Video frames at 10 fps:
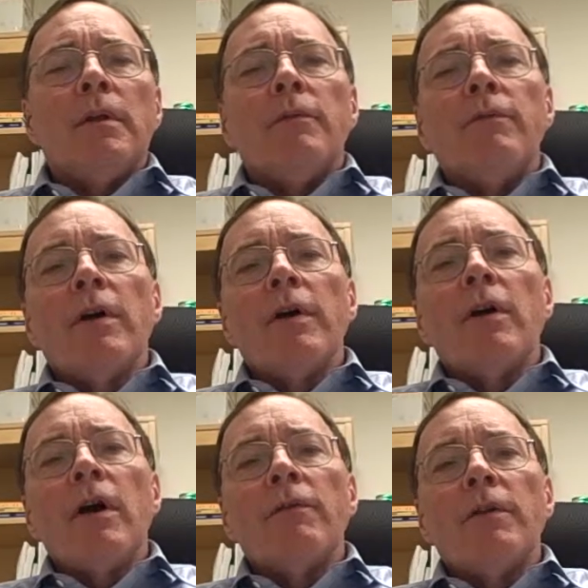Very
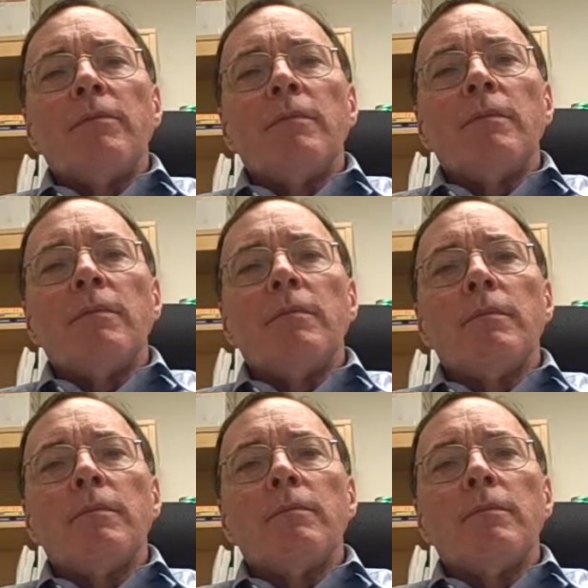often,
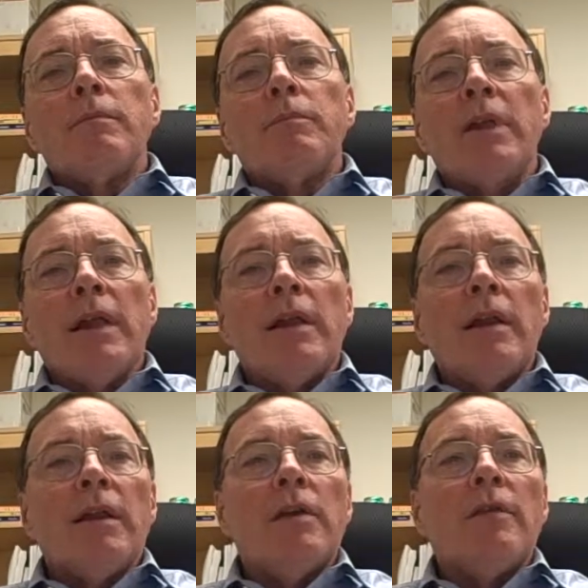
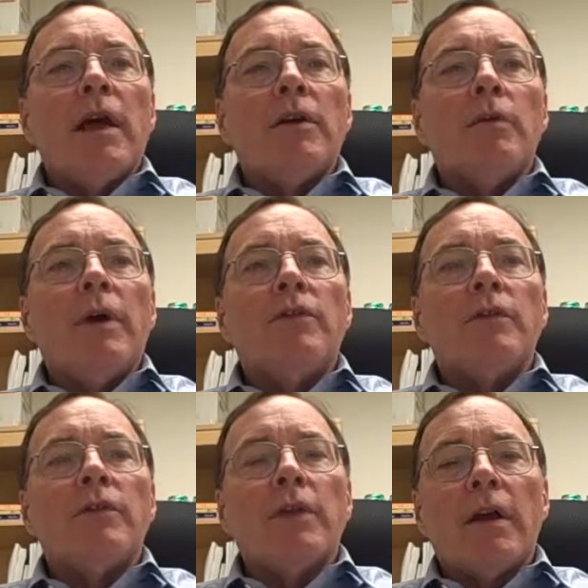planning and
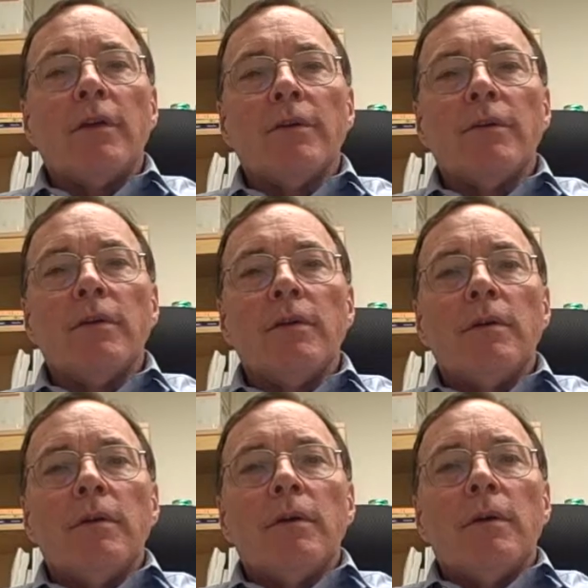evaluation cycles
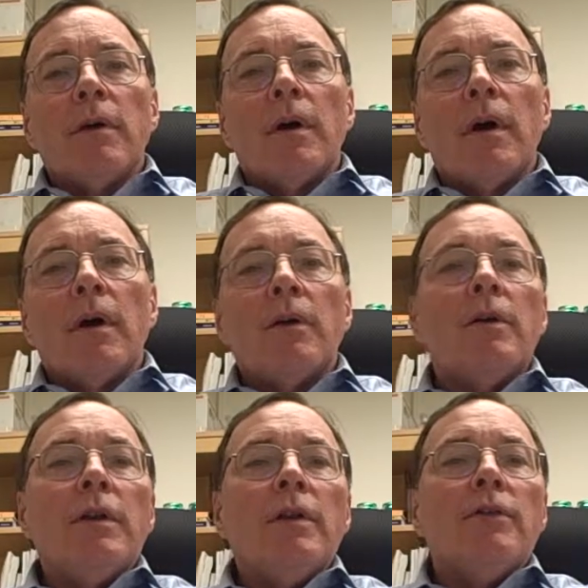are
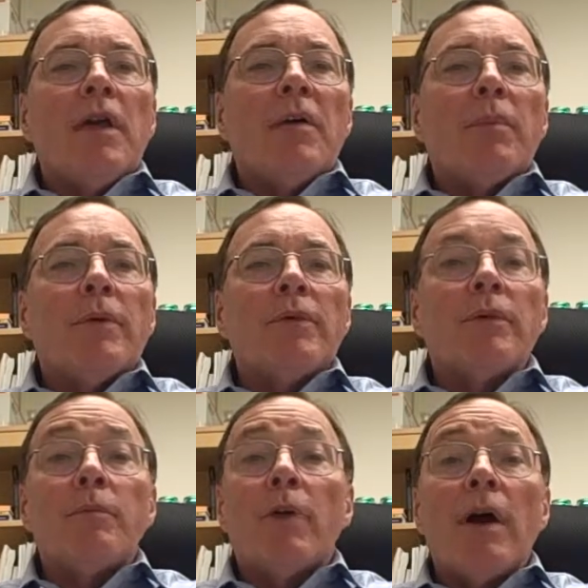good examples
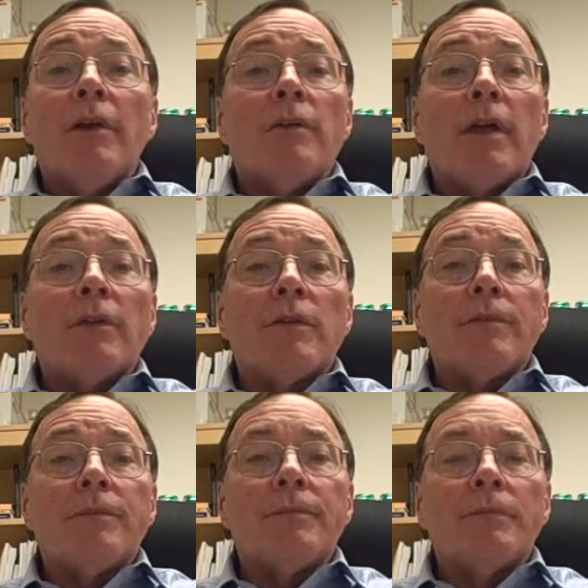of process.
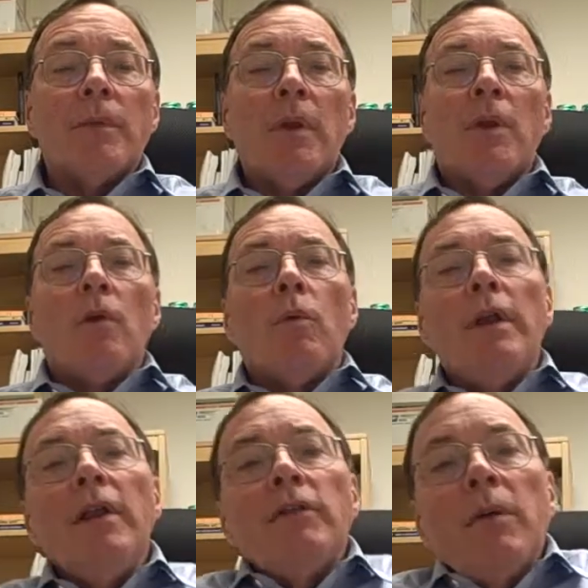
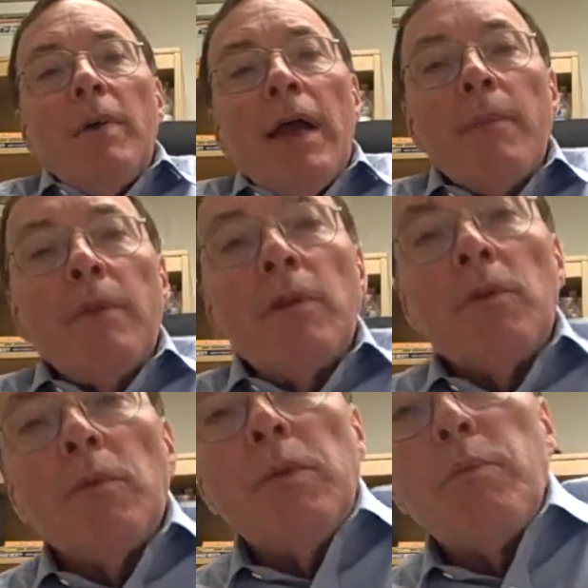What ends up happening
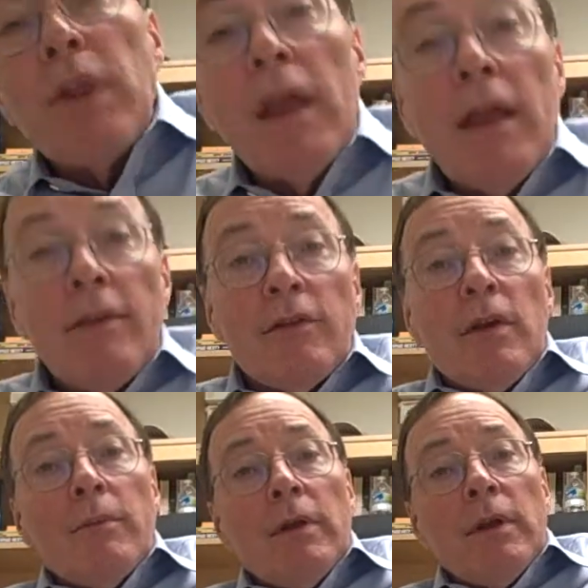when we plan
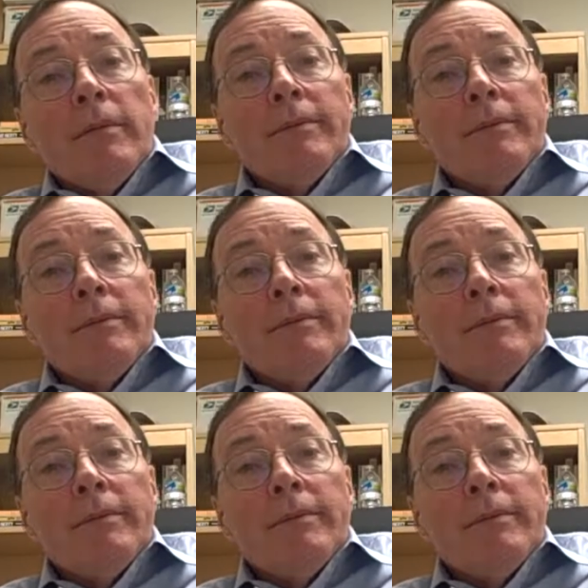something